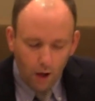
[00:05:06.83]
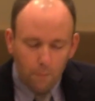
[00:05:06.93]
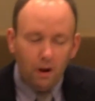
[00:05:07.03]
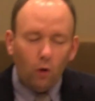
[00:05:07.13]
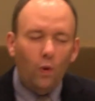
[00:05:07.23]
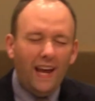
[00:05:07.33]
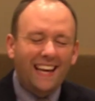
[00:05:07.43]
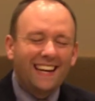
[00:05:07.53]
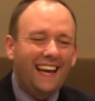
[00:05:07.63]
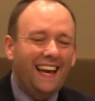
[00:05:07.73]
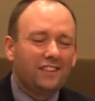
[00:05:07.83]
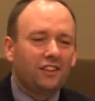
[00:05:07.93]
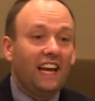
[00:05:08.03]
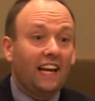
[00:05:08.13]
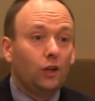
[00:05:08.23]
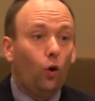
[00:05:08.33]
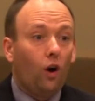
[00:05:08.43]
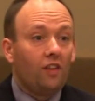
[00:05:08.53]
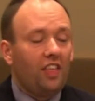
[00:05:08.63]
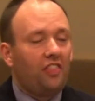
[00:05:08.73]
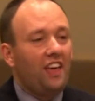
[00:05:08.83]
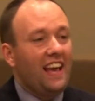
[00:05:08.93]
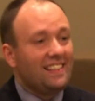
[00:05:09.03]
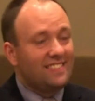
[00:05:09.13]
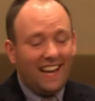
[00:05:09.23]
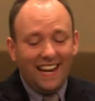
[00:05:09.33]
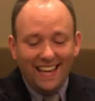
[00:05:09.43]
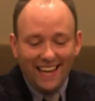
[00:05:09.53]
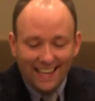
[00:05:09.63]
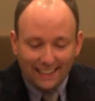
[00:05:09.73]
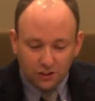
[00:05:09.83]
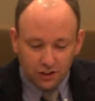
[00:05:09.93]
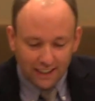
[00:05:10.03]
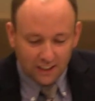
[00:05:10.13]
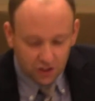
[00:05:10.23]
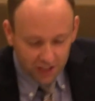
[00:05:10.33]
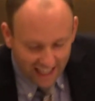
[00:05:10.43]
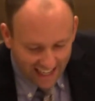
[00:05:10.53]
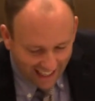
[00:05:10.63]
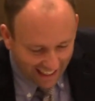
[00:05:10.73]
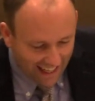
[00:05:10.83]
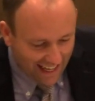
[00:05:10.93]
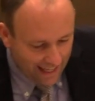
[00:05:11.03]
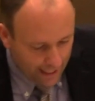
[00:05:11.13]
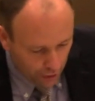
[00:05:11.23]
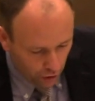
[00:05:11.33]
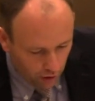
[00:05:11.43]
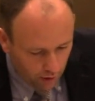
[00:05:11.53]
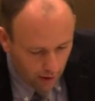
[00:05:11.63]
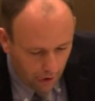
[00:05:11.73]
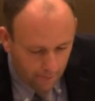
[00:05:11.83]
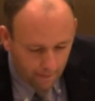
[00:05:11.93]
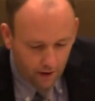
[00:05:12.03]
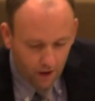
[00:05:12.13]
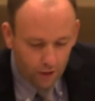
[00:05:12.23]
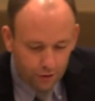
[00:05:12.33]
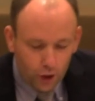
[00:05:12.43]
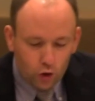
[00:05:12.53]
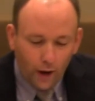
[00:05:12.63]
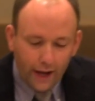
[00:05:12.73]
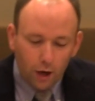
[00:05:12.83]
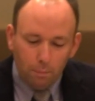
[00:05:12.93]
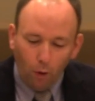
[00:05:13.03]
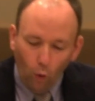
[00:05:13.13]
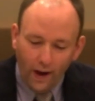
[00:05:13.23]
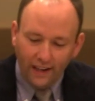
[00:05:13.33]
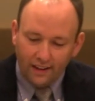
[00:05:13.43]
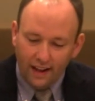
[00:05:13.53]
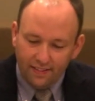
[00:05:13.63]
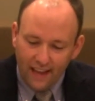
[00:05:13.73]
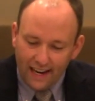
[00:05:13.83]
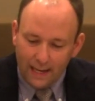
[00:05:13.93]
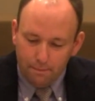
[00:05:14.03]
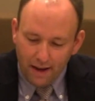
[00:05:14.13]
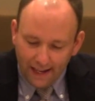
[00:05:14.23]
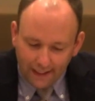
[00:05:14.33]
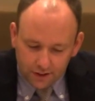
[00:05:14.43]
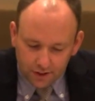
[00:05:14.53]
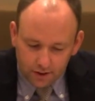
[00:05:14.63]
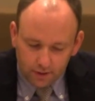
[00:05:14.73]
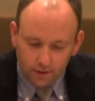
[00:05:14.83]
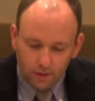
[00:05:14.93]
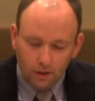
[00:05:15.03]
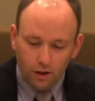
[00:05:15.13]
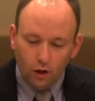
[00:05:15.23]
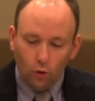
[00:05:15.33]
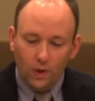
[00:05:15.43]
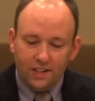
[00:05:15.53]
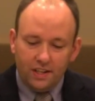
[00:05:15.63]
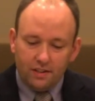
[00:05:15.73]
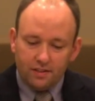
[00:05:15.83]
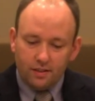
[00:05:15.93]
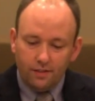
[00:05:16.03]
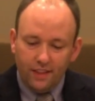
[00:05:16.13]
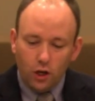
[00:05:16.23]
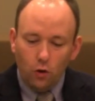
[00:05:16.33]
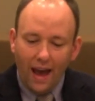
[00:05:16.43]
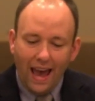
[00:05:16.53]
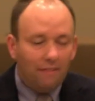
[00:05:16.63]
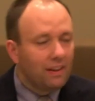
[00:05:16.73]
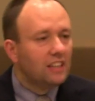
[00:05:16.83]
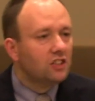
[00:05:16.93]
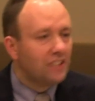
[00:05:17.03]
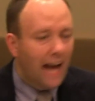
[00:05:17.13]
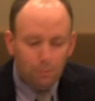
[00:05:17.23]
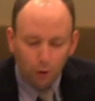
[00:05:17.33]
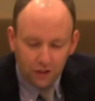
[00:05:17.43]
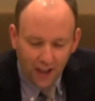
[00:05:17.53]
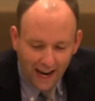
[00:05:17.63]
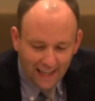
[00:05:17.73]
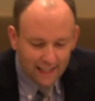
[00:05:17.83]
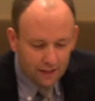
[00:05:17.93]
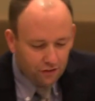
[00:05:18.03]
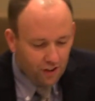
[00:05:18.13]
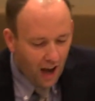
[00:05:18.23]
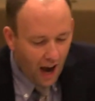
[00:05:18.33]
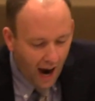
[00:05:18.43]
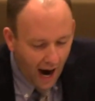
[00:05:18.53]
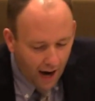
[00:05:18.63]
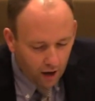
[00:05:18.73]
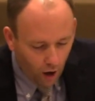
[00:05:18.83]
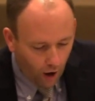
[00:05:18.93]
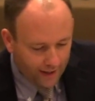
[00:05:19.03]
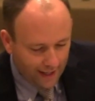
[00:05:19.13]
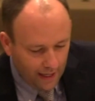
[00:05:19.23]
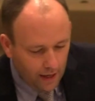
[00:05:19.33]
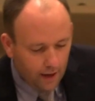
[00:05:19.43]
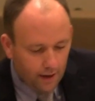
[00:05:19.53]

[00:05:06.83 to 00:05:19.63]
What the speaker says: But we can easily ignore the things that he is saying here, the greater point that he makes, which is that you have simultaneous hierarchy